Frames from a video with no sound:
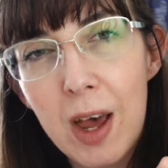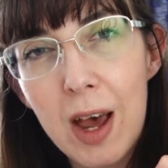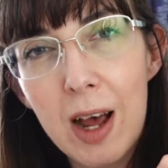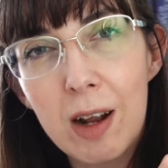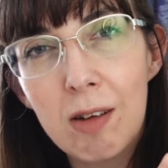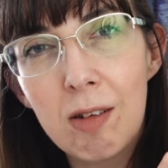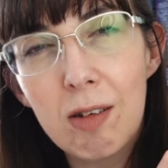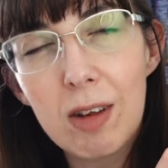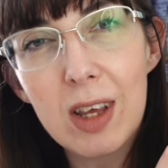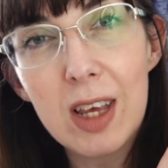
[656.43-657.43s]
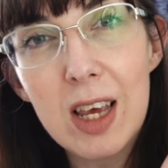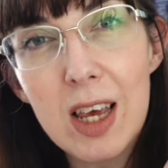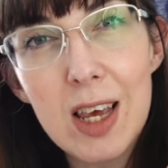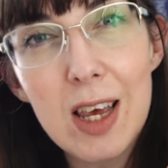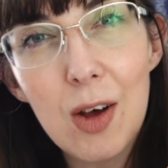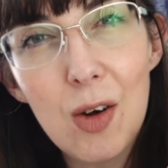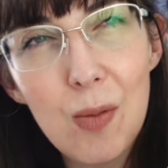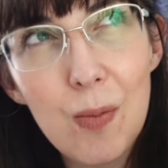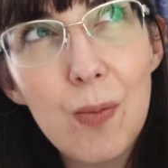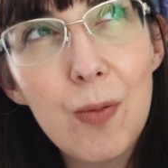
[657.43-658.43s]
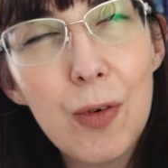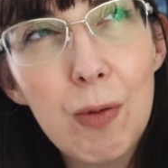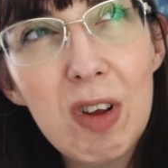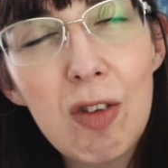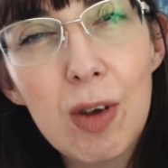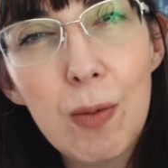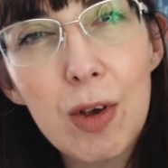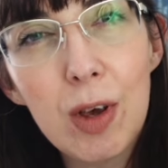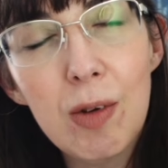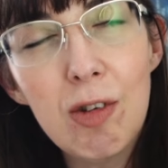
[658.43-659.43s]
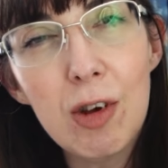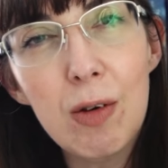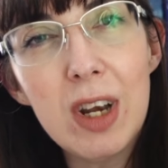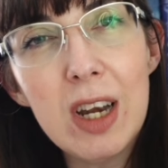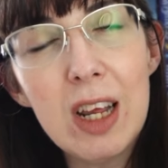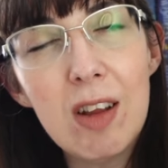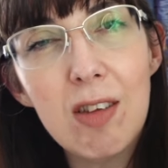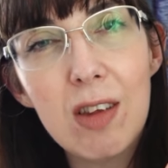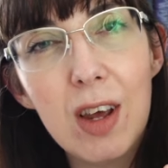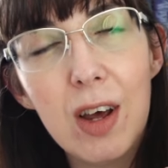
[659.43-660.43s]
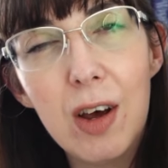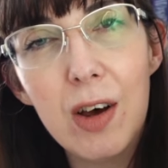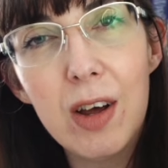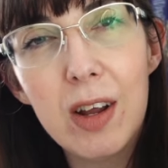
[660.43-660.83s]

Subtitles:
And he, for reasons I won't go into, needs her